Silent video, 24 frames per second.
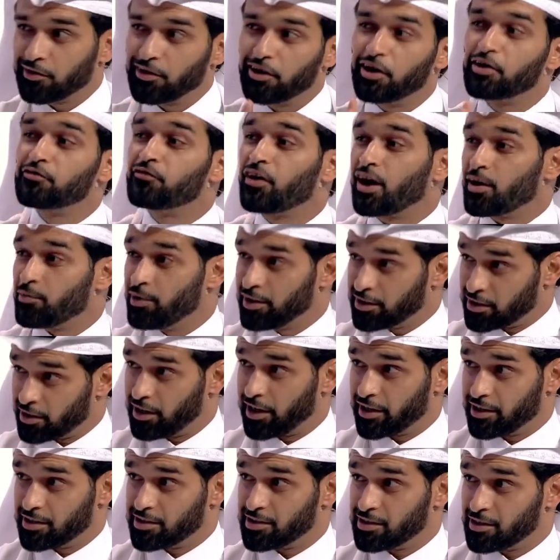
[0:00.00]
Environmental
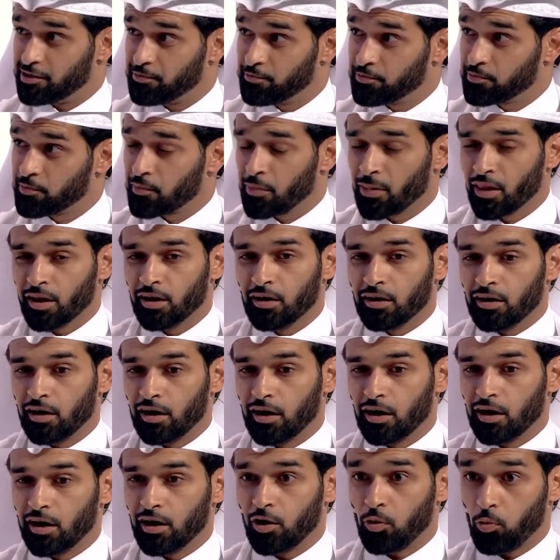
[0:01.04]
legacy.
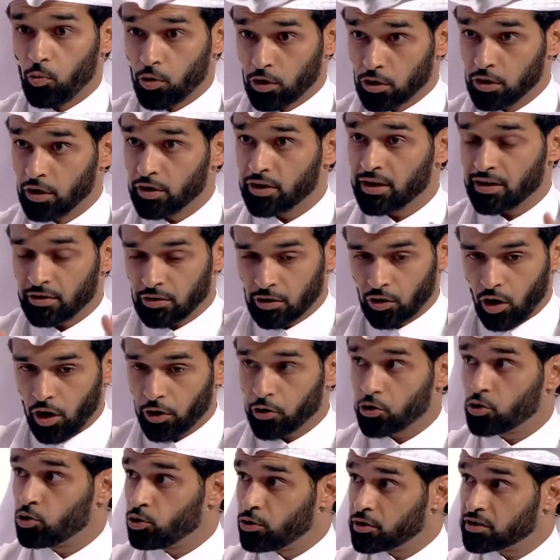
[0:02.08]
We're looking, our
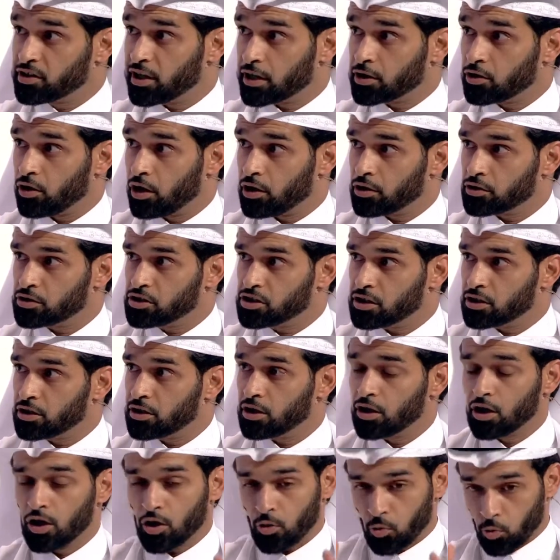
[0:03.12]
cooling technology,
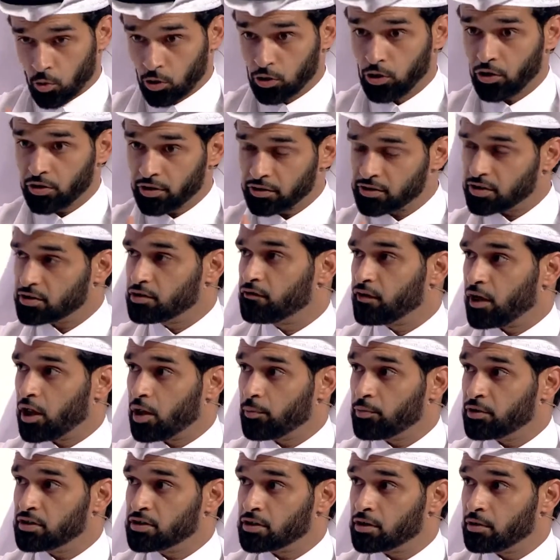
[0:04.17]
we're looking to
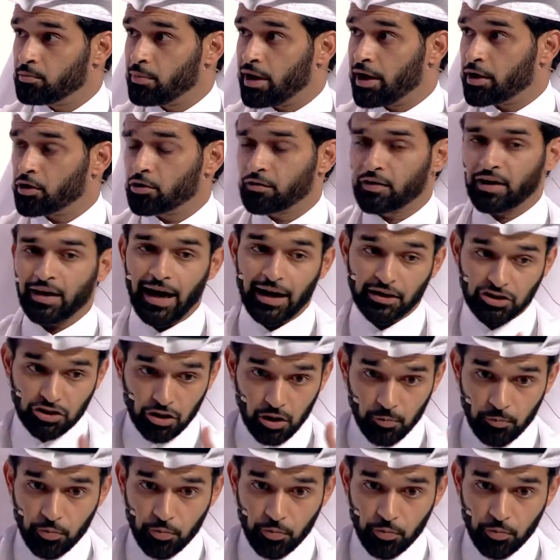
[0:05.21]
develop it in a manner that actually